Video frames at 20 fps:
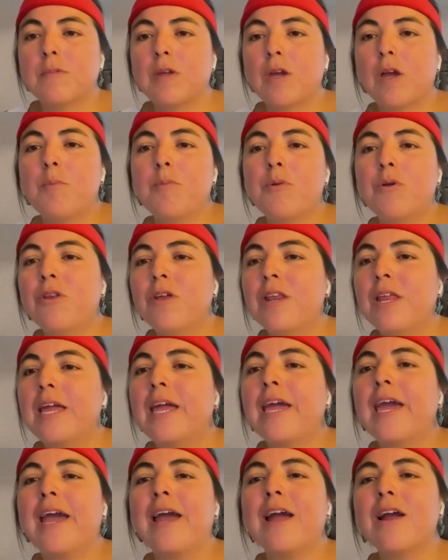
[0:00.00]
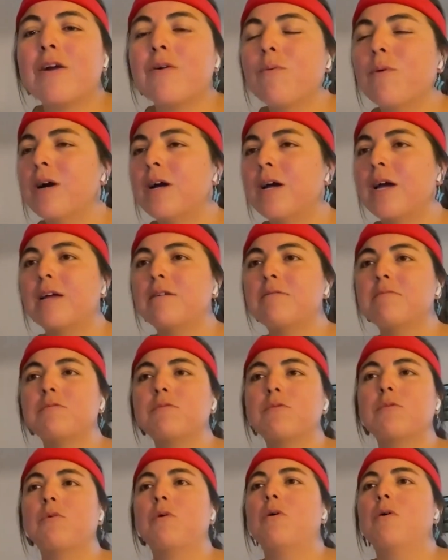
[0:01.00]
Community care, what
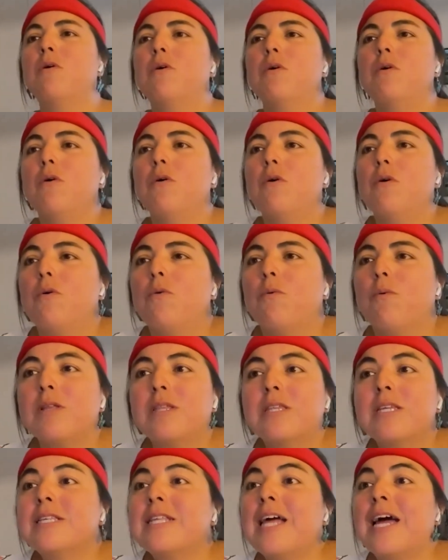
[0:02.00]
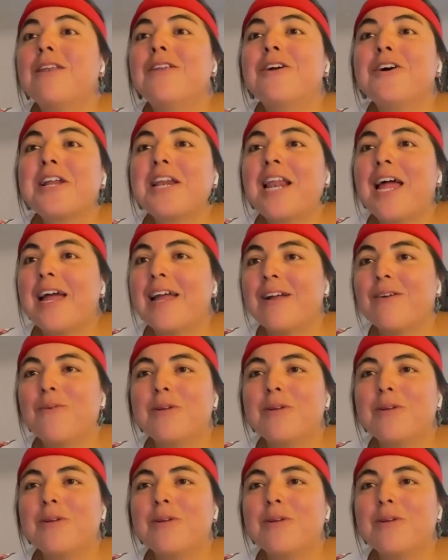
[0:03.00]
does that look like?